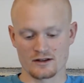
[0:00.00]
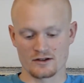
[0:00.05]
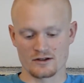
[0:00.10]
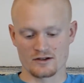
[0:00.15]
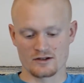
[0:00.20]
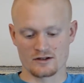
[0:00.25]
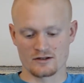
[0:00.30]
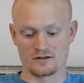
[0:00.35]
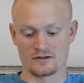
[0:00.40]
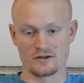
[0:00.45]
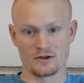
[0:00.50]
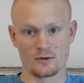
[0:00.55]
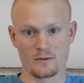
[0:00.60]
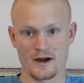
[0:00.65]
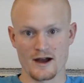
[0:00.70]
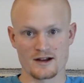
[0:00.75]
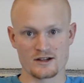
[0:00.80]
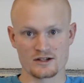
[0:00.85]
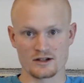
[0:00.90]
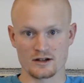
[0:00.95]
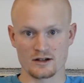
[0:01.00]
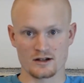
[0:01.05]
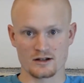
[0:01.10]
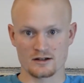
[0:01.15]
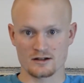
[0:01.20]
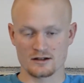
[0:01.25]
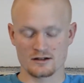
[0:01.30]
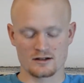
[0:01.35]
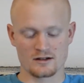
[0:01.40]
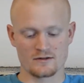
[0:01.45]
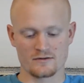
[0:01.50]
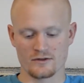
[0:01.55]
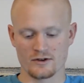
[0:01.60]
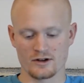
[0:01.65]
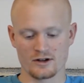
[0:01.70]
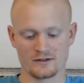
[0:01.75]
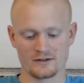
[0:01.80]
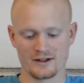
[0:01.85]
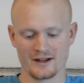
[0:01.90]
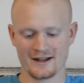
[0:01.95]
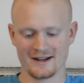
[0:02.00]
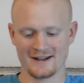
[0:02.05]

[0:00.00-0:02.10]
There's no magic involved.